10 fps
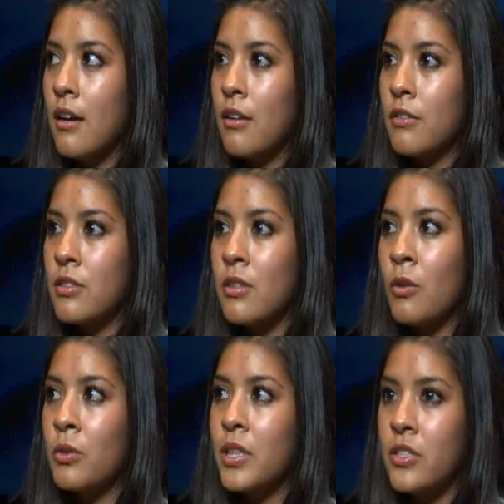
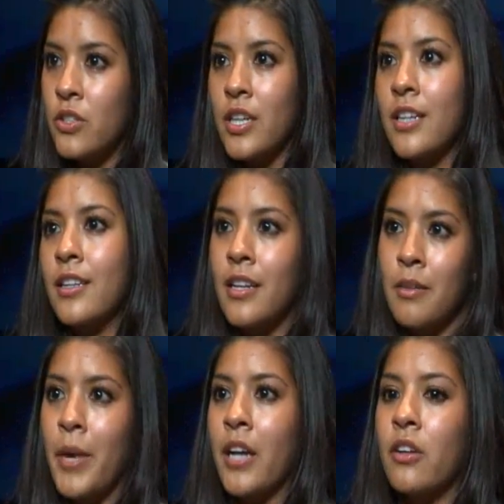slowly started getting
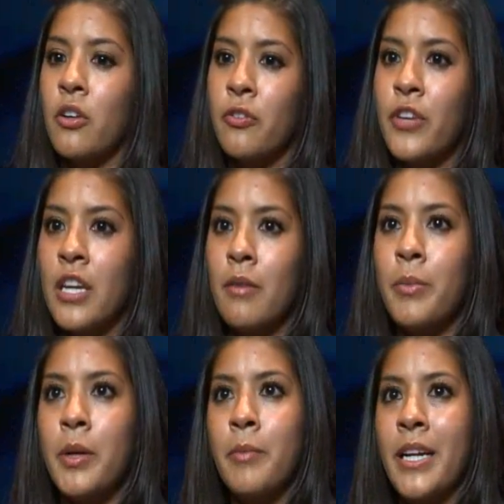back on our feet,
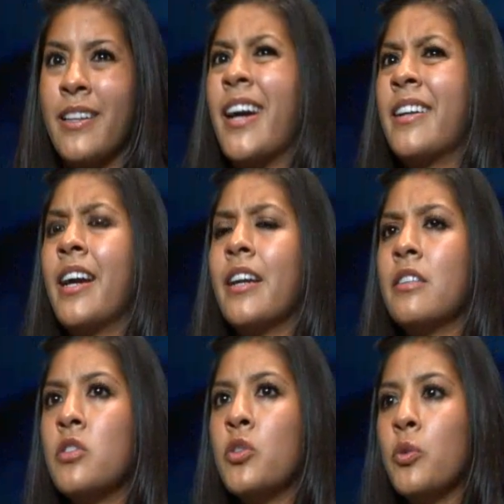but my dad got
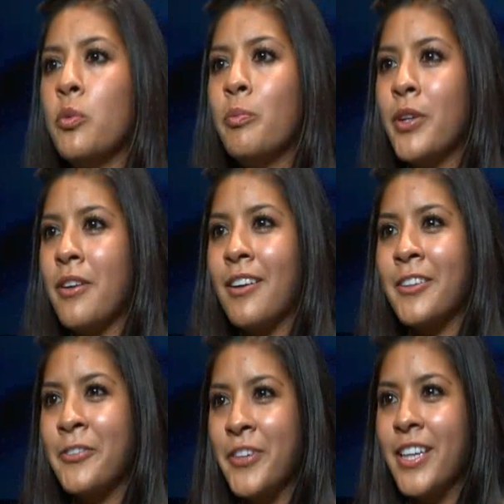into
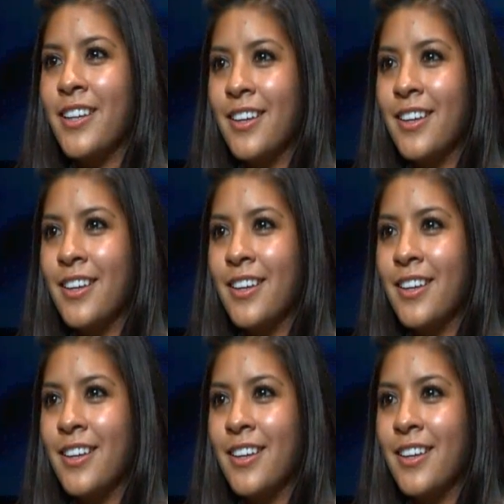pornography